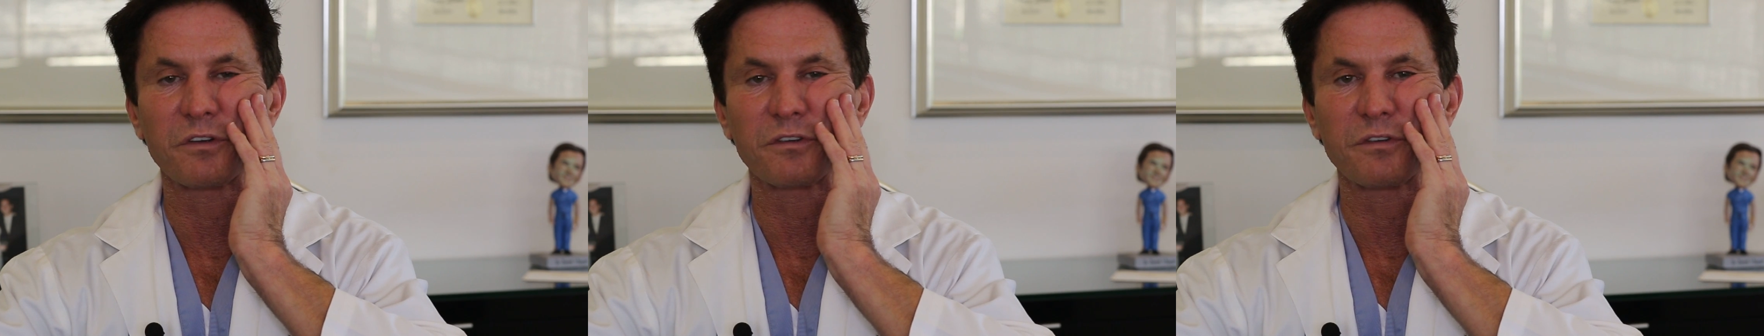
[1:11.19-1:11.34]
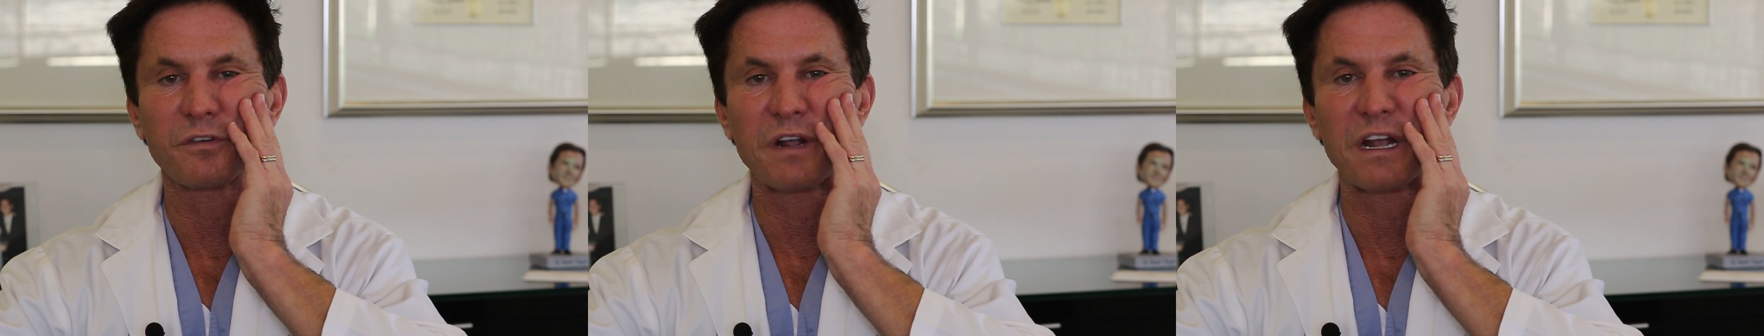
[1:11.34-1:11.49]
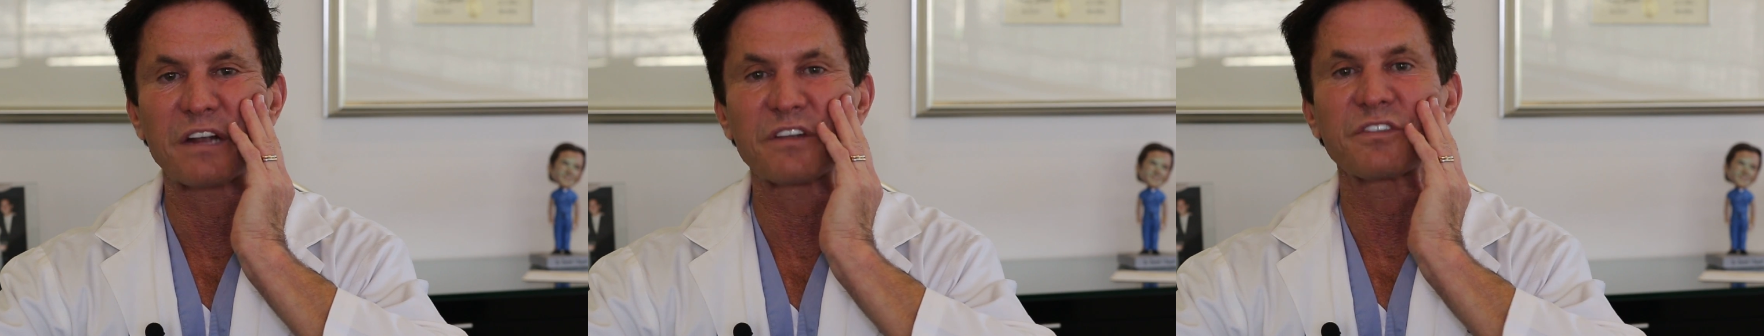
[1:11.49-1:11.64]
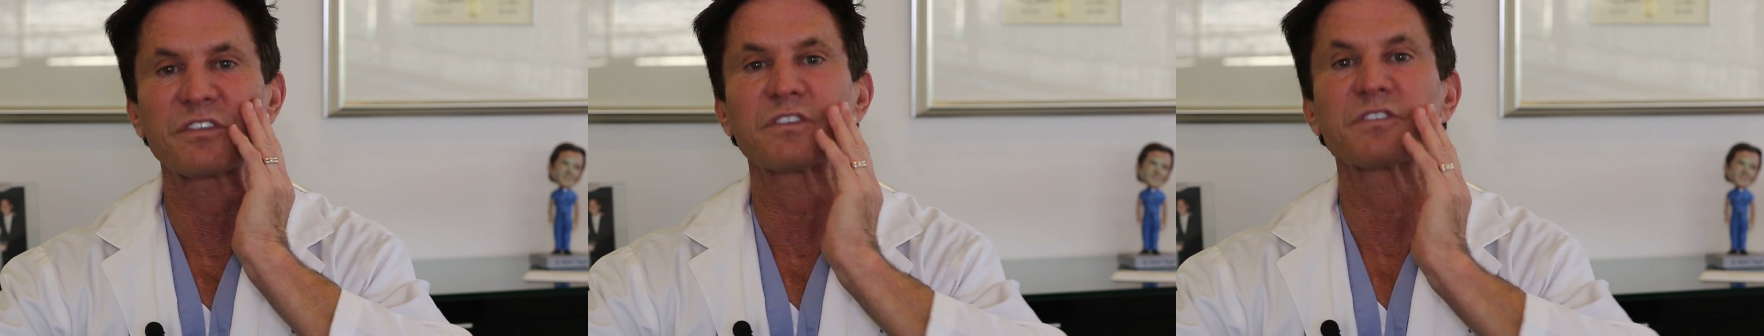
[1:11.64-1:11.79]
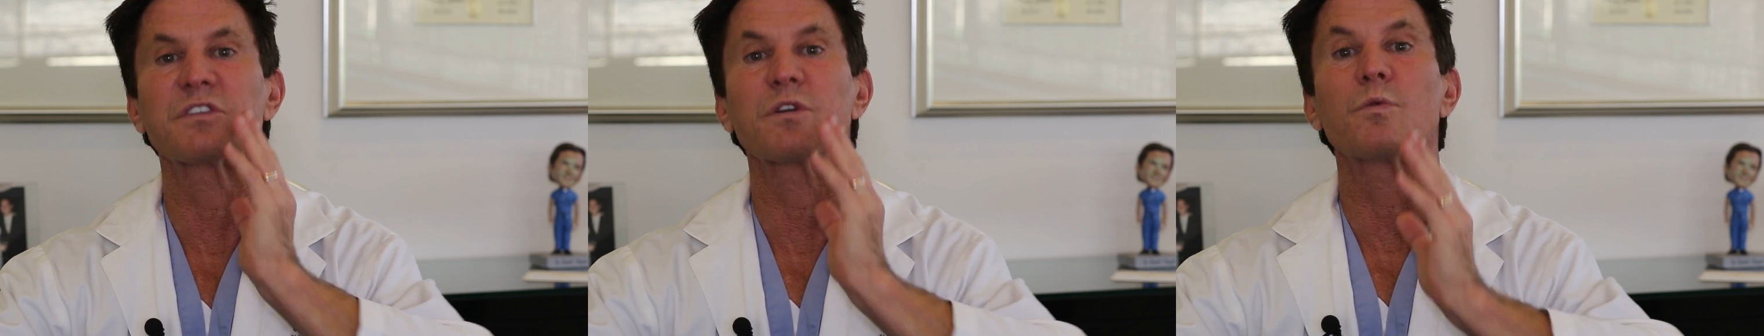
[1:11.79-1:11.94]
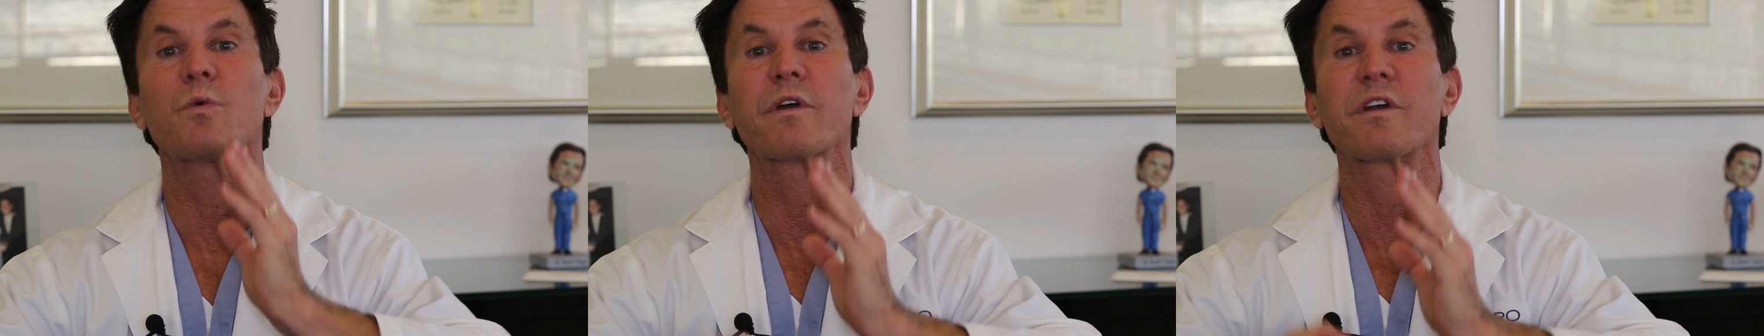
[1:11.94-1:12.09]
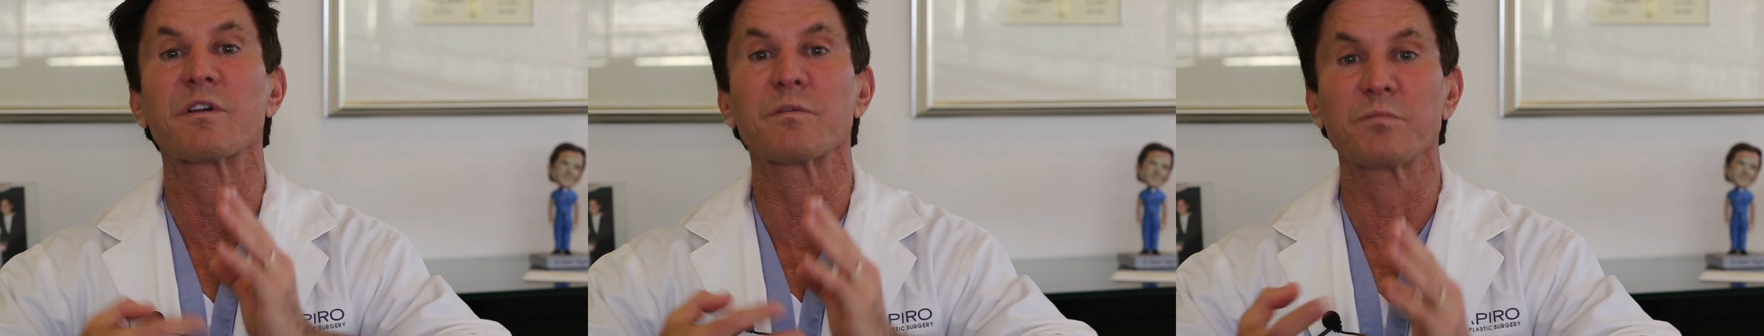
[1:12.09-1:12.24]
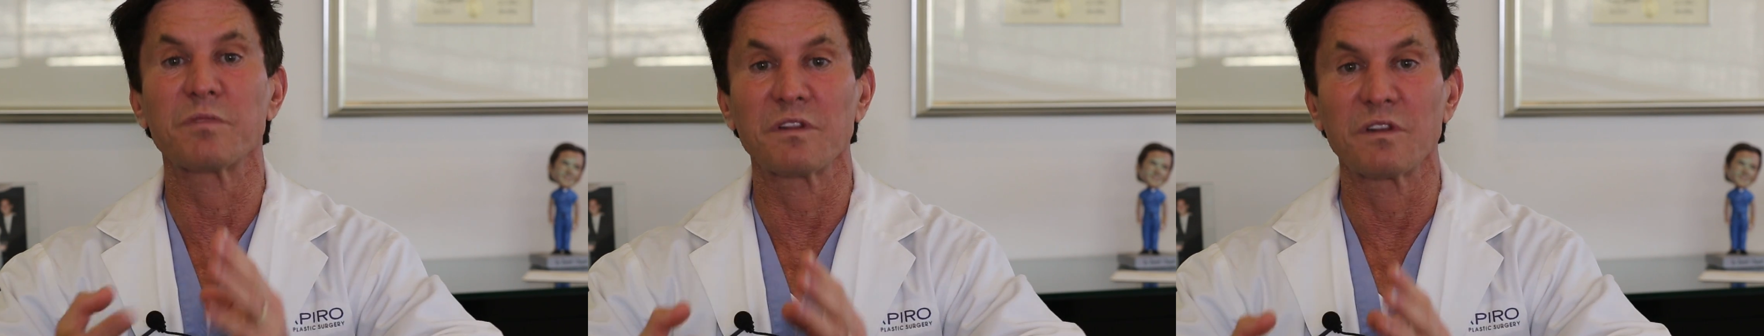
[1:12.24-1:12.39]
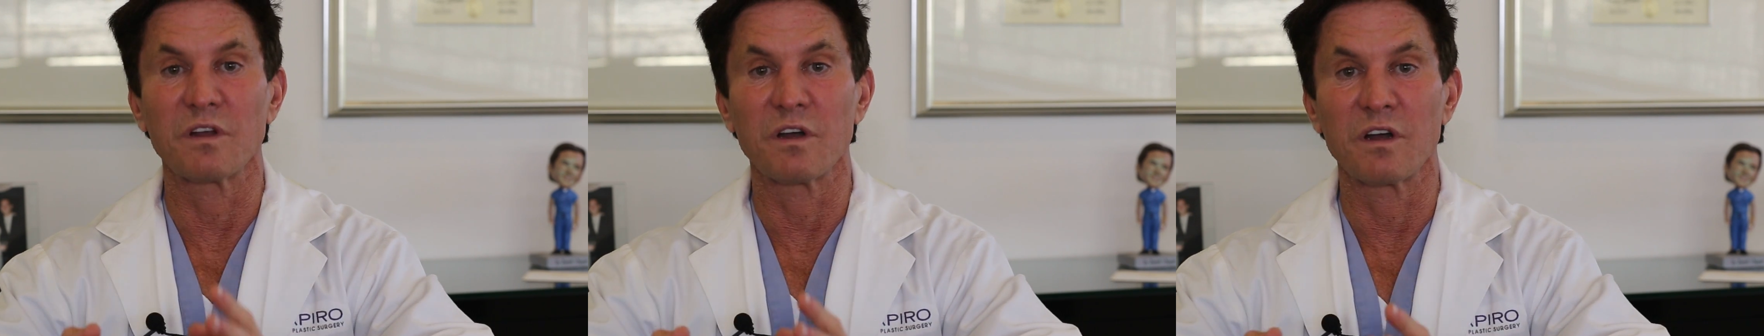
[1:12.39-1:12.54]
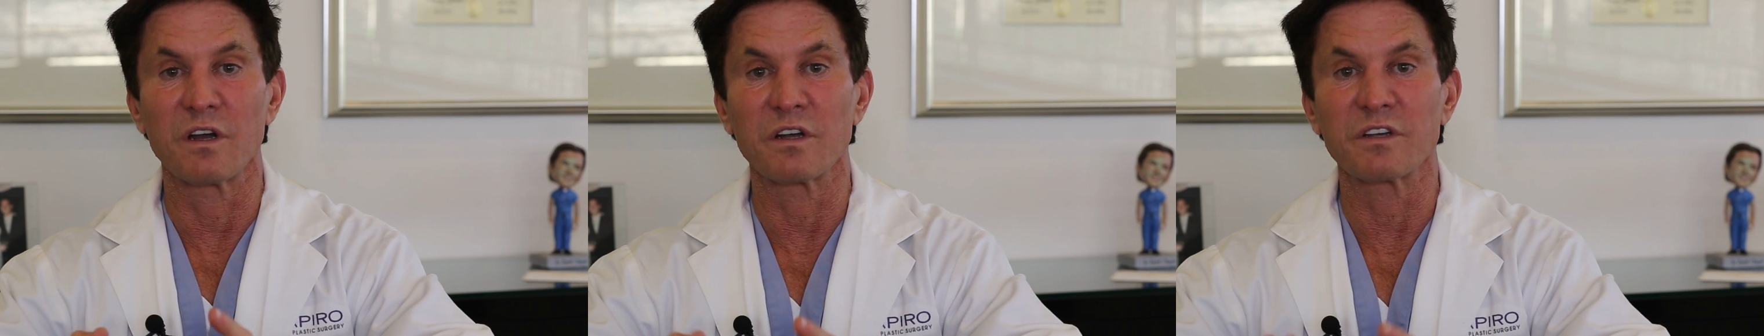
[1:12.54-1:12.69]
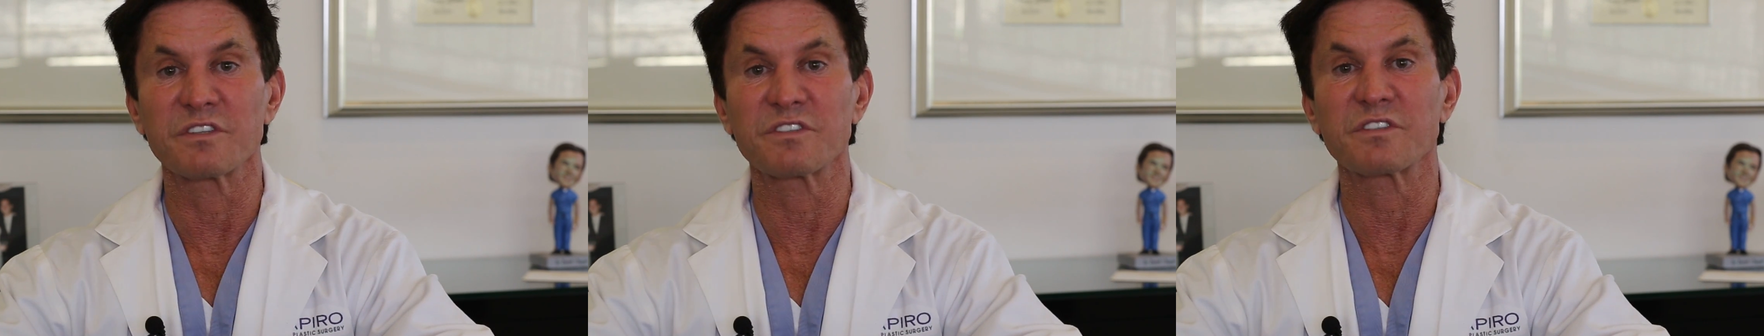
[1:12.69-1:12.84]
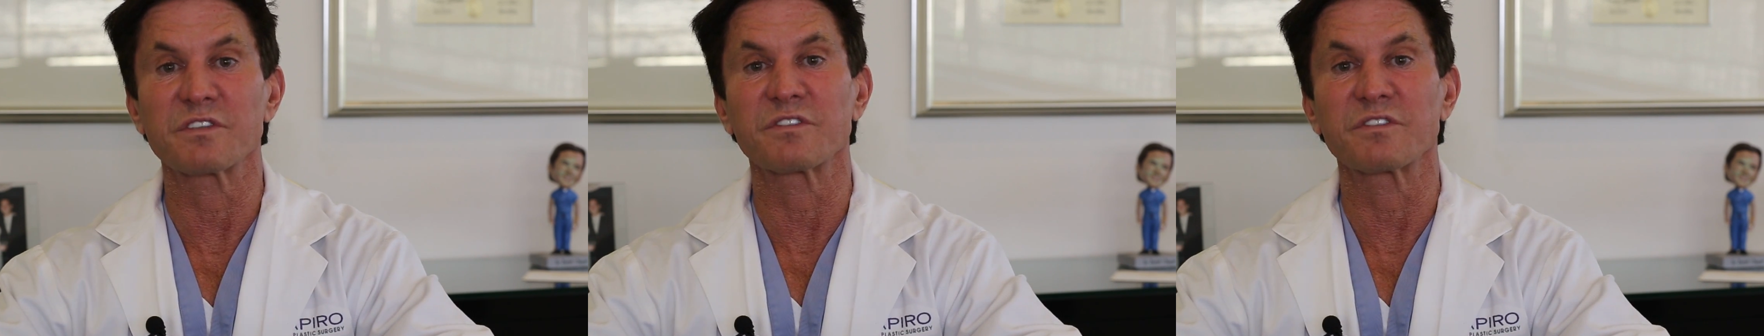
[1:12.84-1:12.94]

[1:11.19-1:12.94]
direction to where it belongs,